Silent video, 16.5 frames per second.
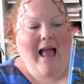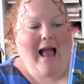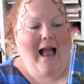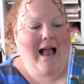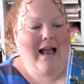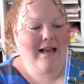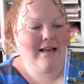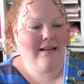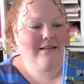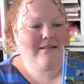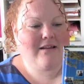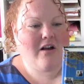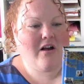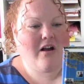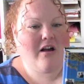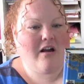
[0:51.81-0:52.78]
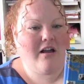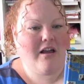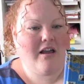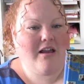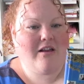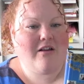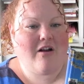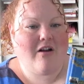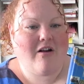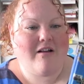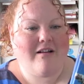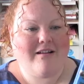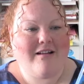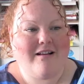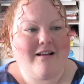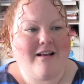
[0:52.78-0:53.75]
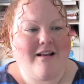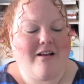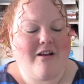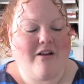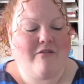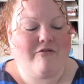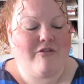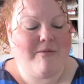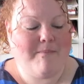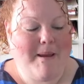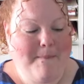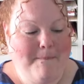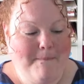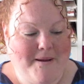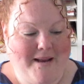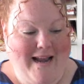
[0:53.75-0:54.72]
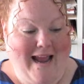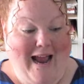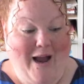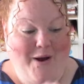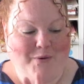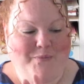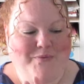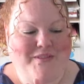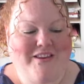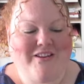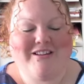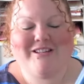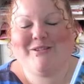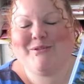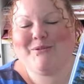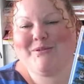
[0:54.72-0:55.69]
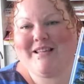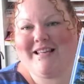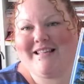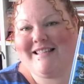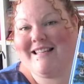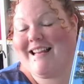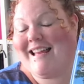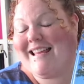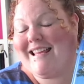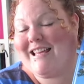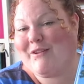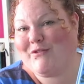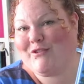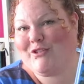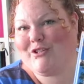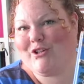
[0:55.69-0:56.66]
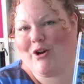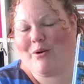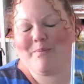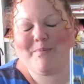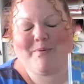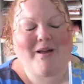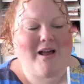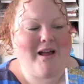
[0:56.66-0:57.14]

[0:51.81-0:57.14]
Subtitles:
And I remember now that I saw this in a gift shop,